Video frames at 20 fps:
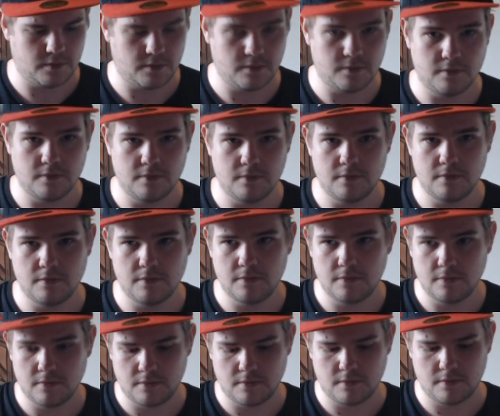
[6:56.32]

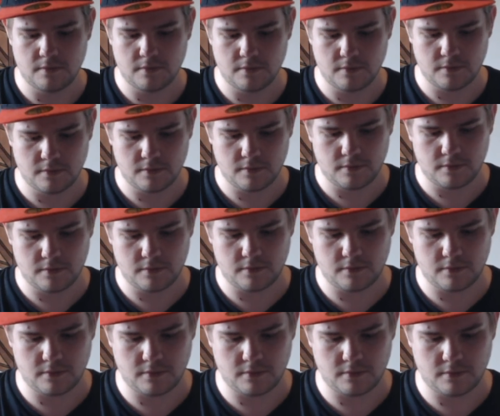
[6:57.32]

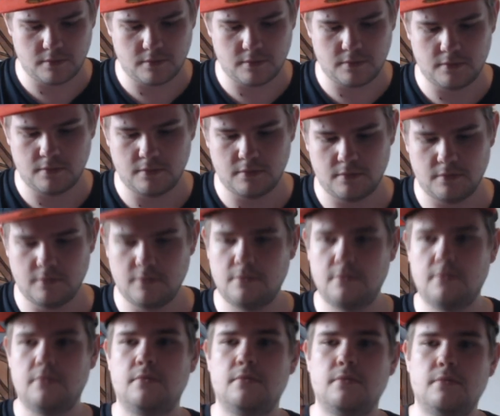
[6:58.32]

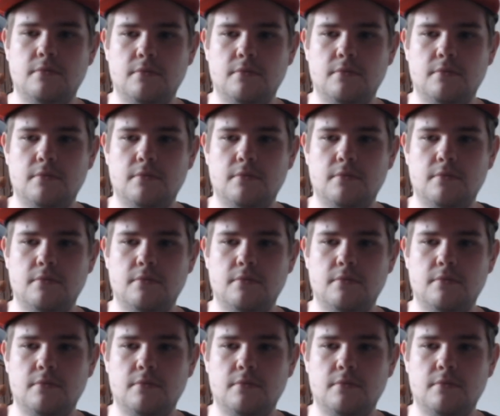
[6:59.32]
(no one is talking)